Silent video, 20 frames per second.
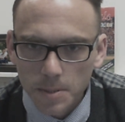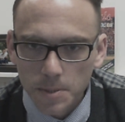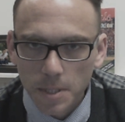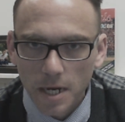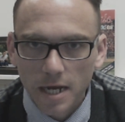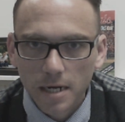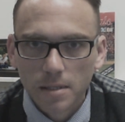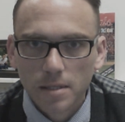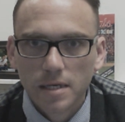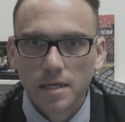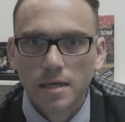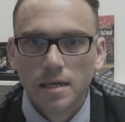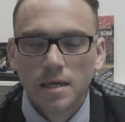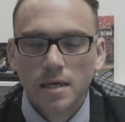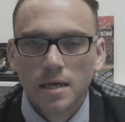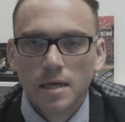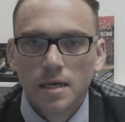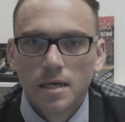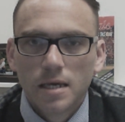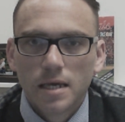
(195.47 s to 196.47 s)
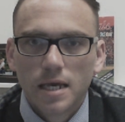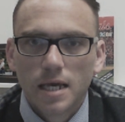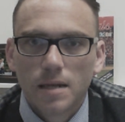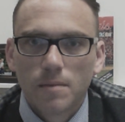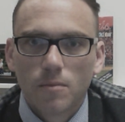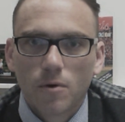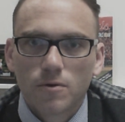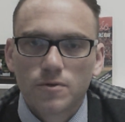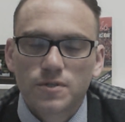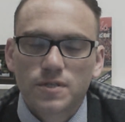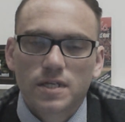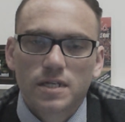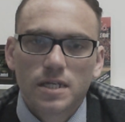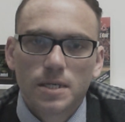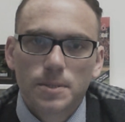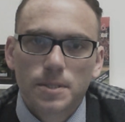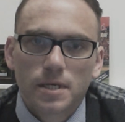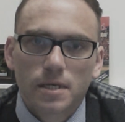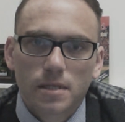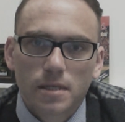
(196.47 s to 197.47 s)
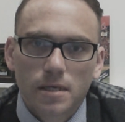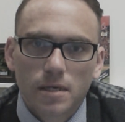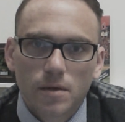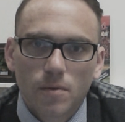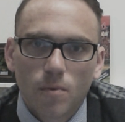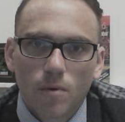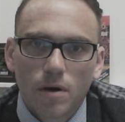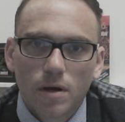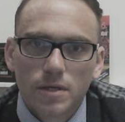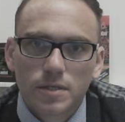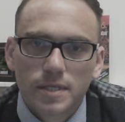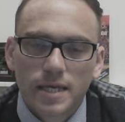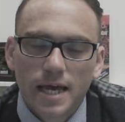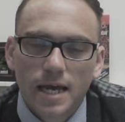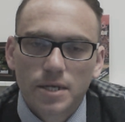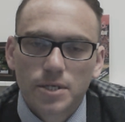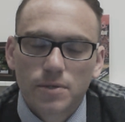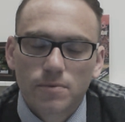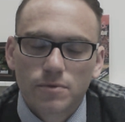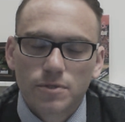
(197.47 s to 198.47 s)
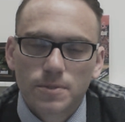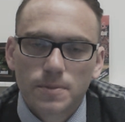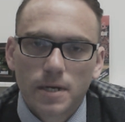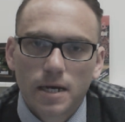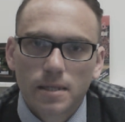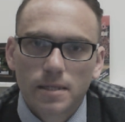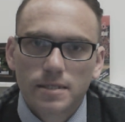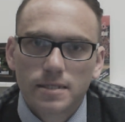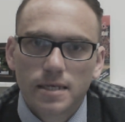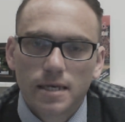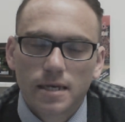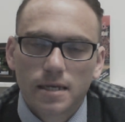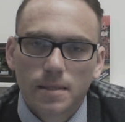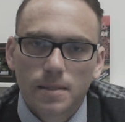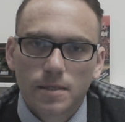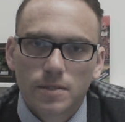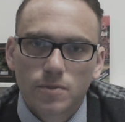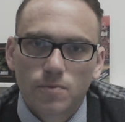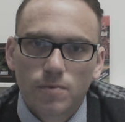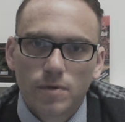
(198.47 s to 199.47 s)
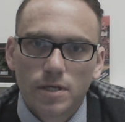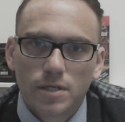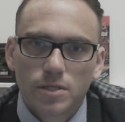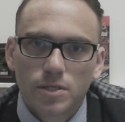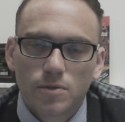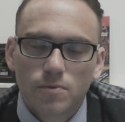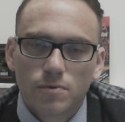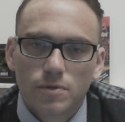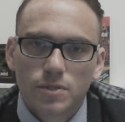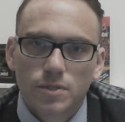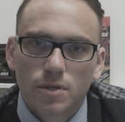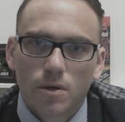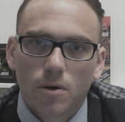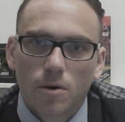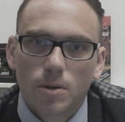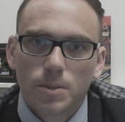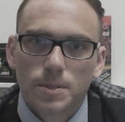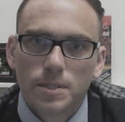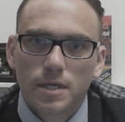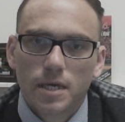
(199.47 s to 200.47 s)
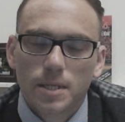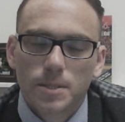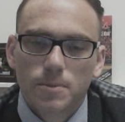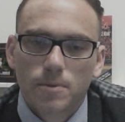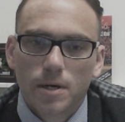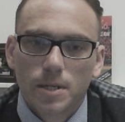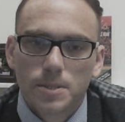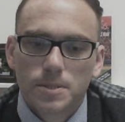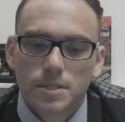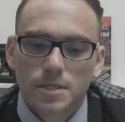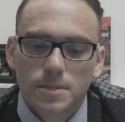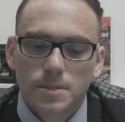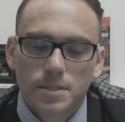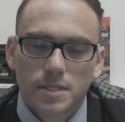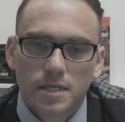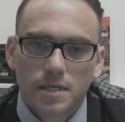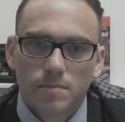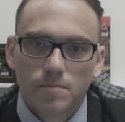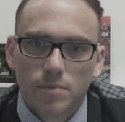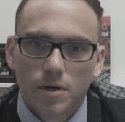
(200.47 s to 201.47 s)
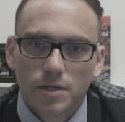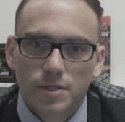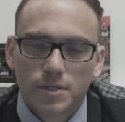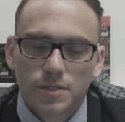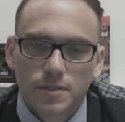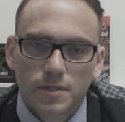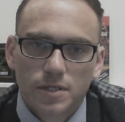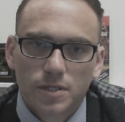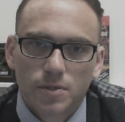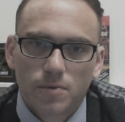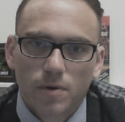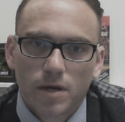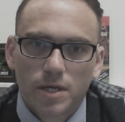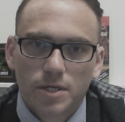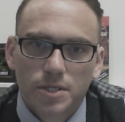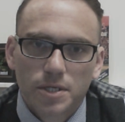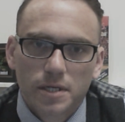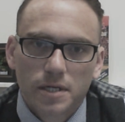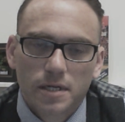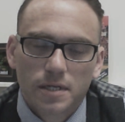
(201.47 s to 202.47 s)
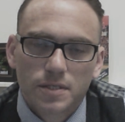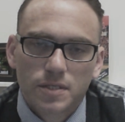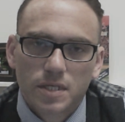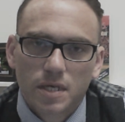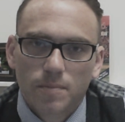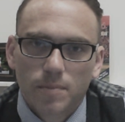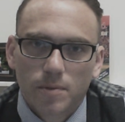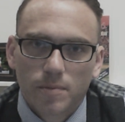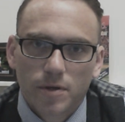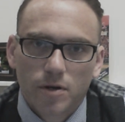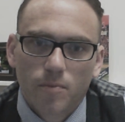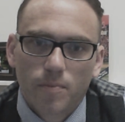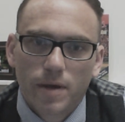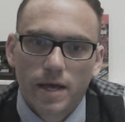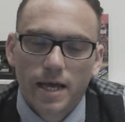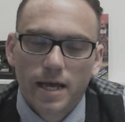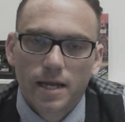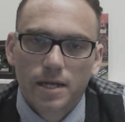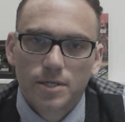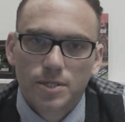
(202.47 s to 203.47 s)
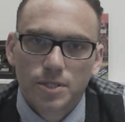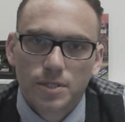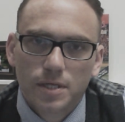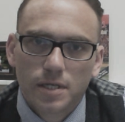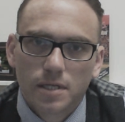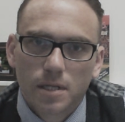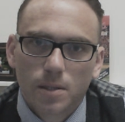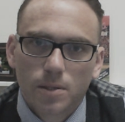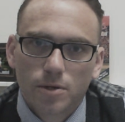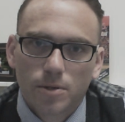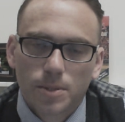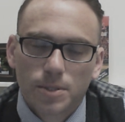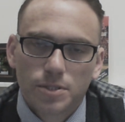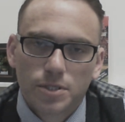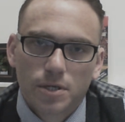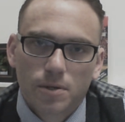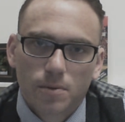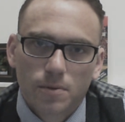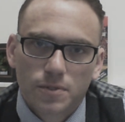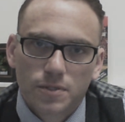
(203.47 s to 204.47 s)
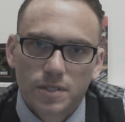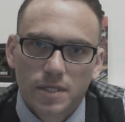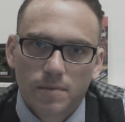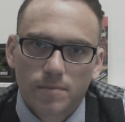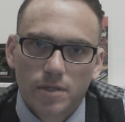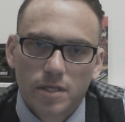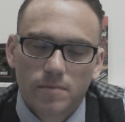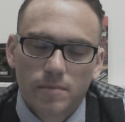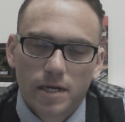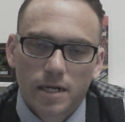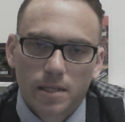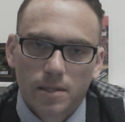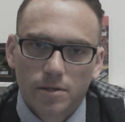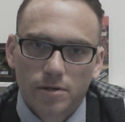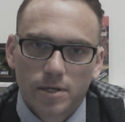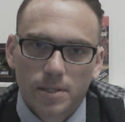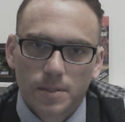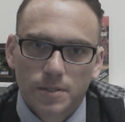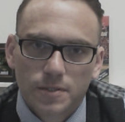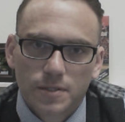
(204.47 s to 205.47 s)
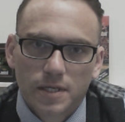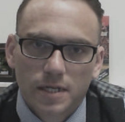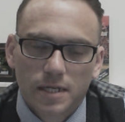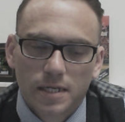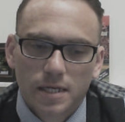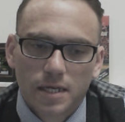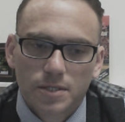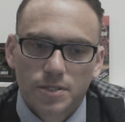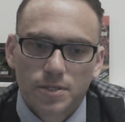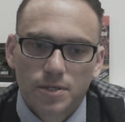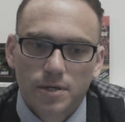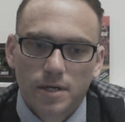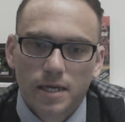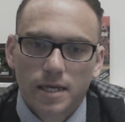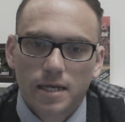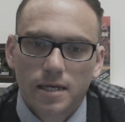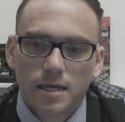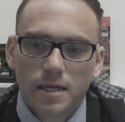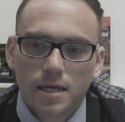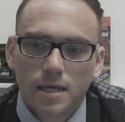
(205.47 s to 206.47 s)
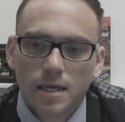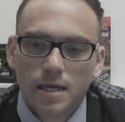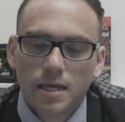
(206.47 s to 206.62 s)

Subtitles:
Finally, and most significantly, action was finally taken this week to resolve the FY15 budget situation, and a supplemental package did clear the General Assembly by clearing the Senate yesterday